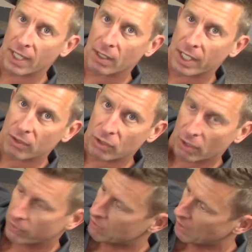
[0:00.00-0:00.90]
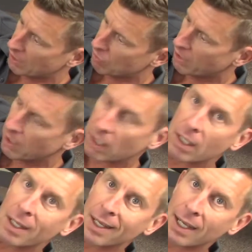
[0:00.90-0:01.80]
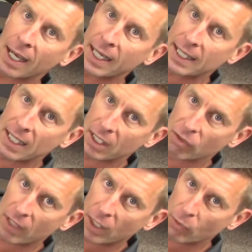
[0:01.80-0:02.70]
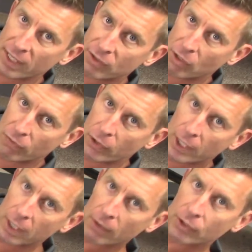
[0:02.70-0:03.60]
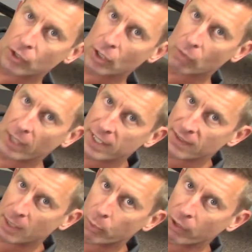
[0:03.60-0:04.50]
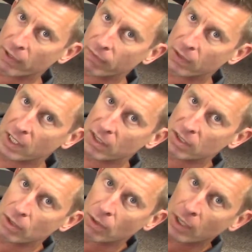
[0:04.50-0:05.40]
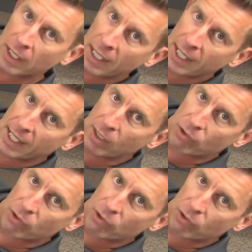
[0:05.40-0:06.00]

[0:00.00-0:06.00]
leg, this leg straight. Again, you've got a rescue foot here that you can raise up with if you need to. I know it's